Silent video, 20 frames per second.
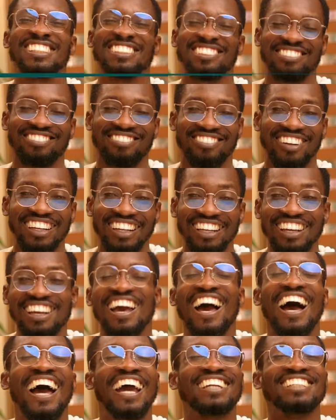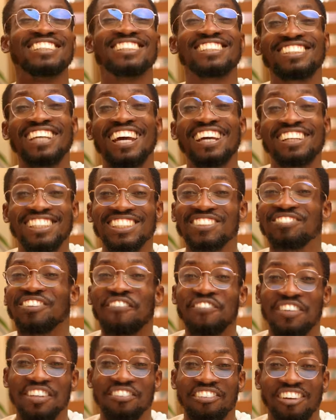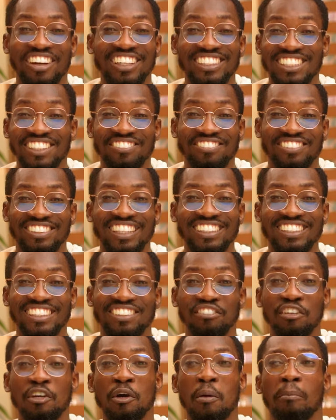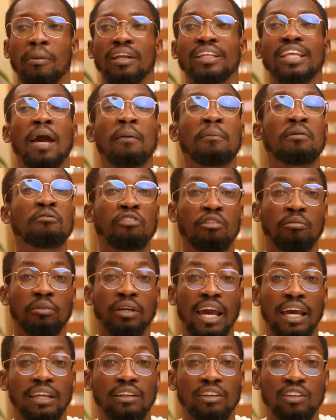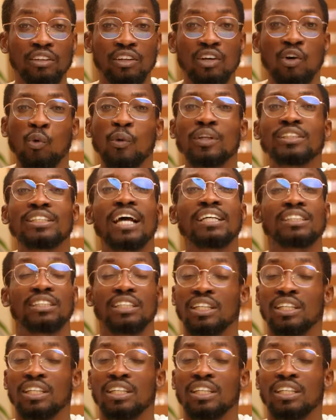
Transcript: is great. I understand this might be very subjective, but coming from Canon, which has